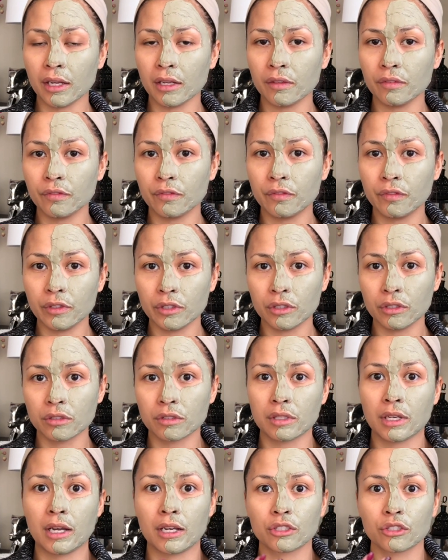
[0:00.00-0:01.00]
and it
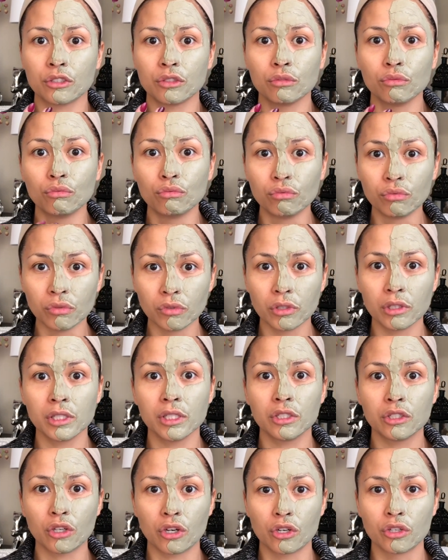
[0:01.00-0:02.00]
feels actually
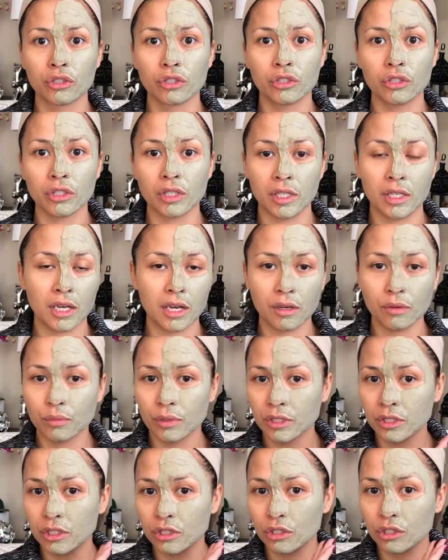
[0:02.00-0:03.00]
really darn good. I
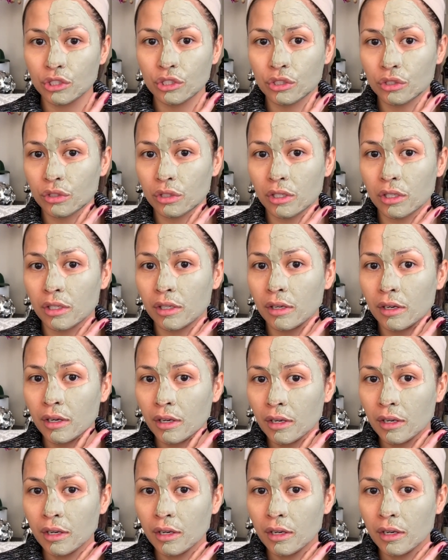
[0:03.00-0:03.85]
wasn't sure.